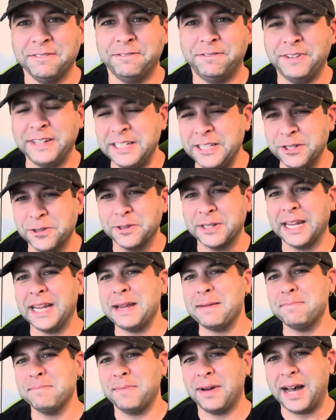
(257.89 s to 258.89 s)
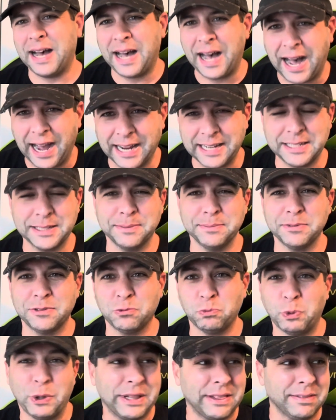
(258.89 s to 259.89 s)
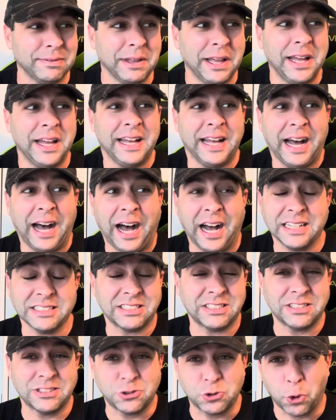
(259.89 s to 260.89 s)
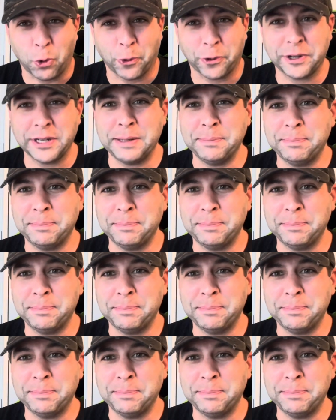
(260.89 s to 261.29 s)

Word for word: video game items with a story